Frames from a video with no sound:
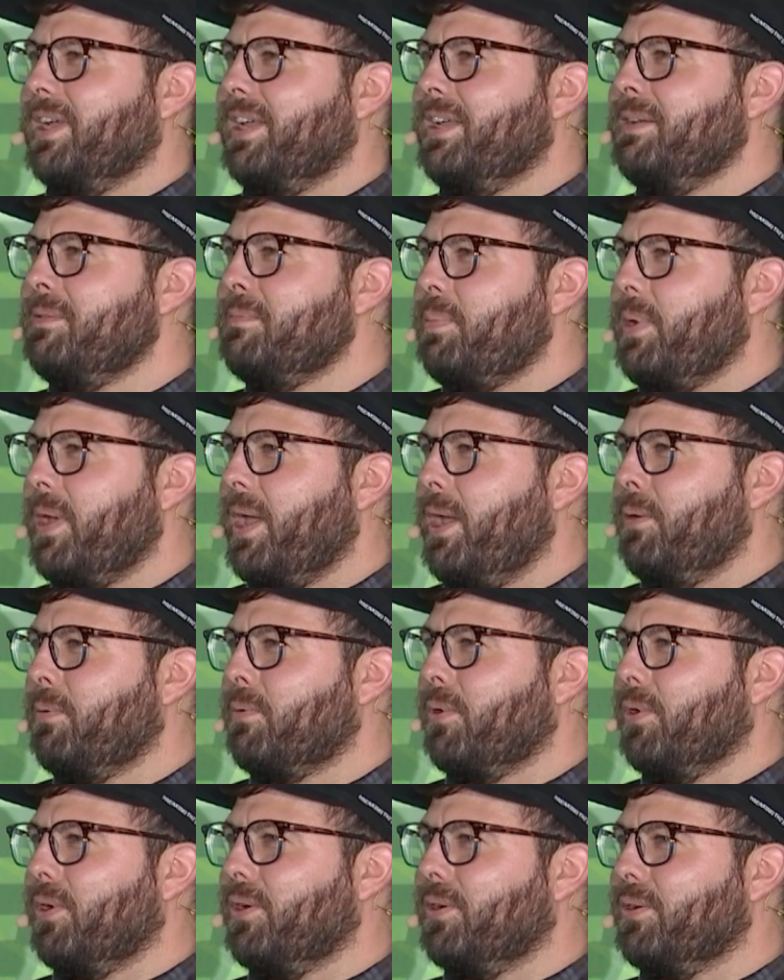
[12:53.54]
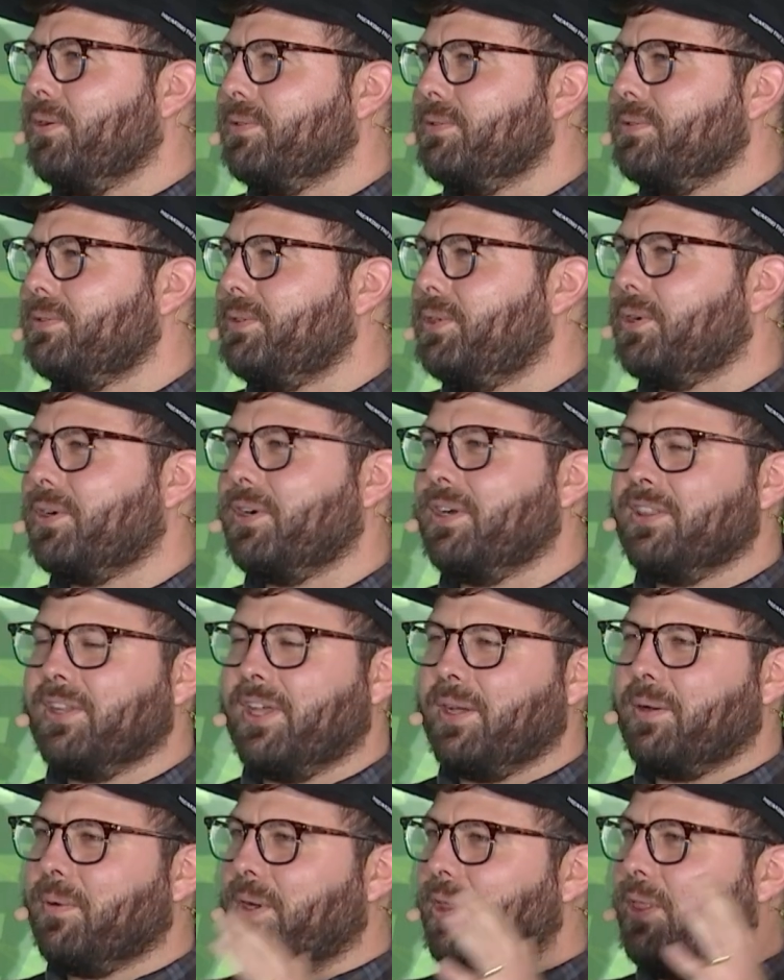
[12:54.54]
in payroll, you're in
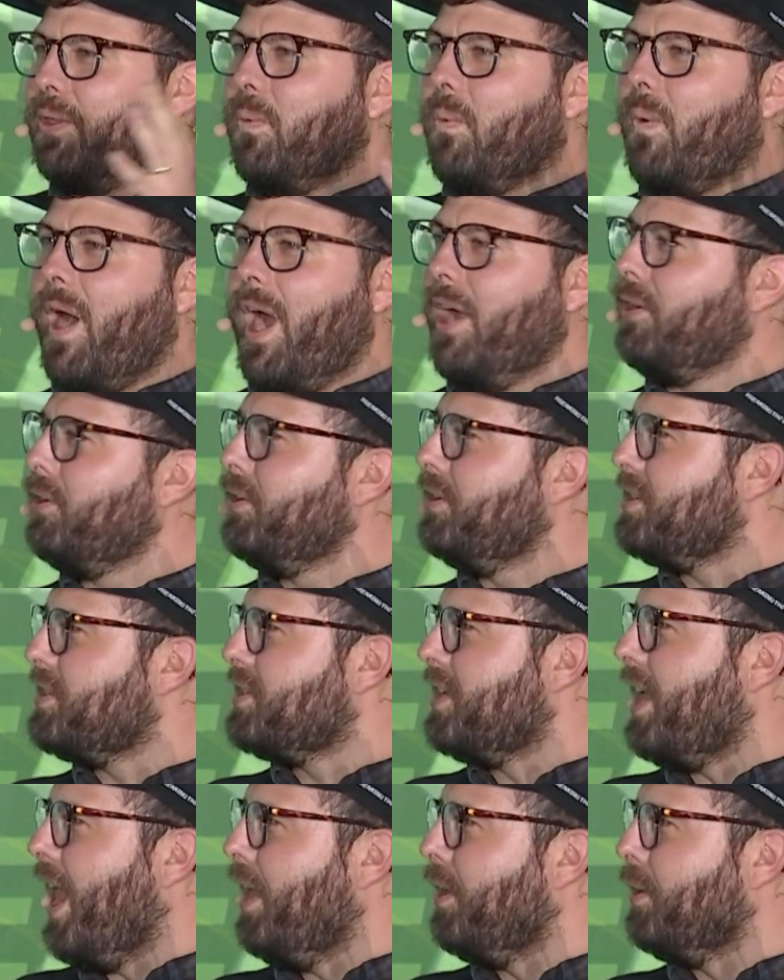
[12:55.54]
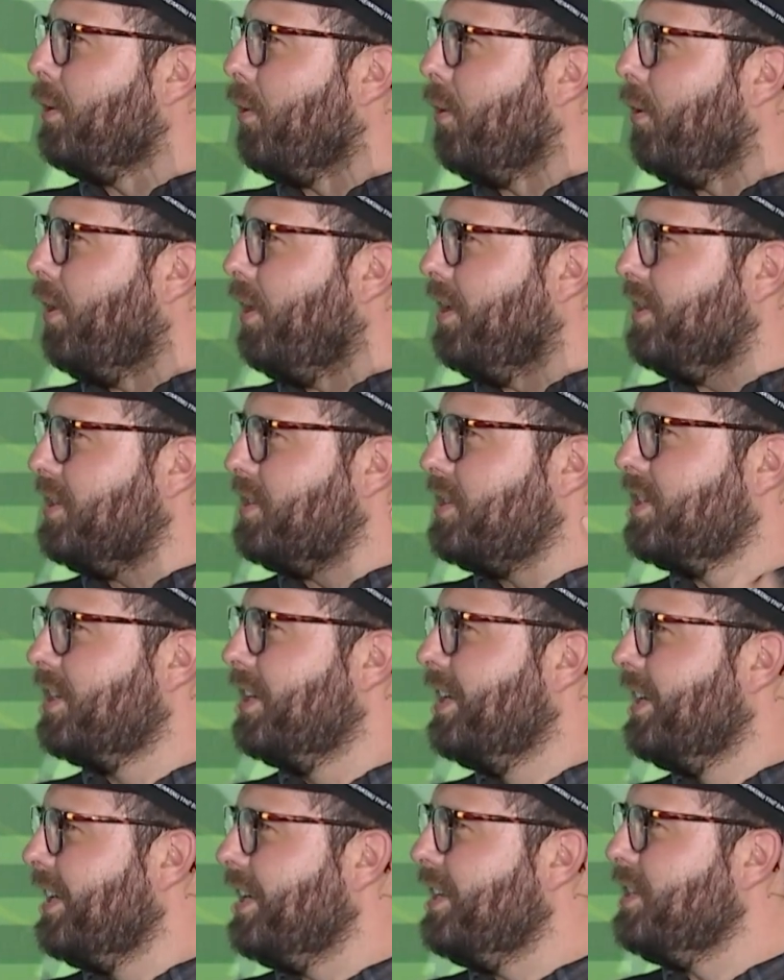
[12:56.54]
like one of the wildest categories
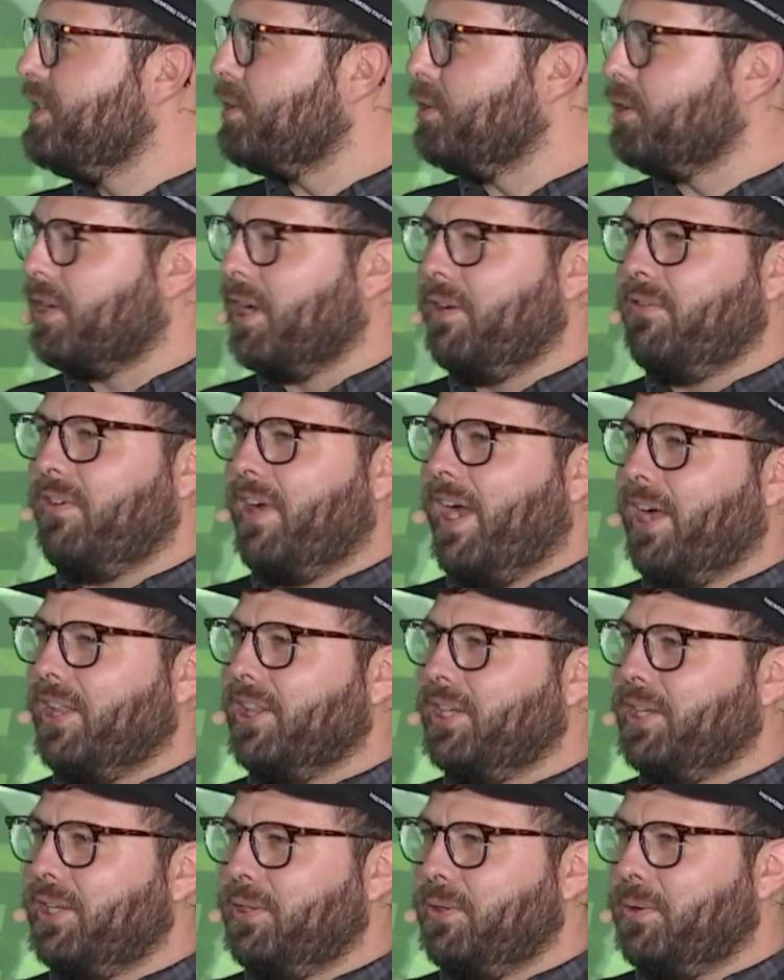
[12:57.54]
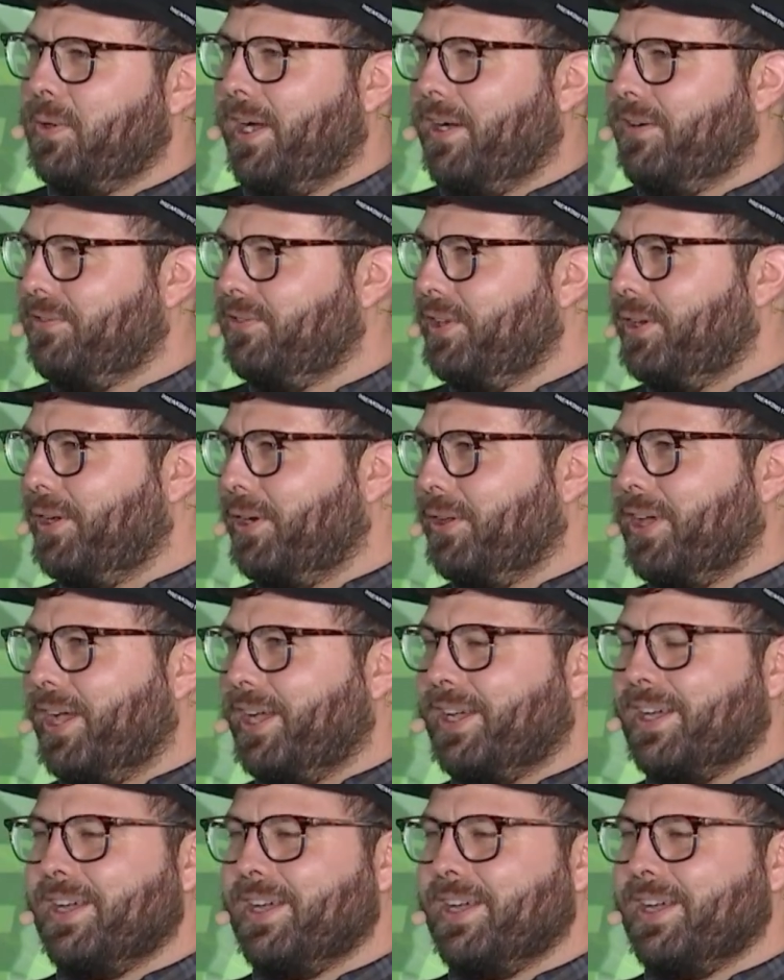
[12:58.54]
in Silicon Valley. You have, like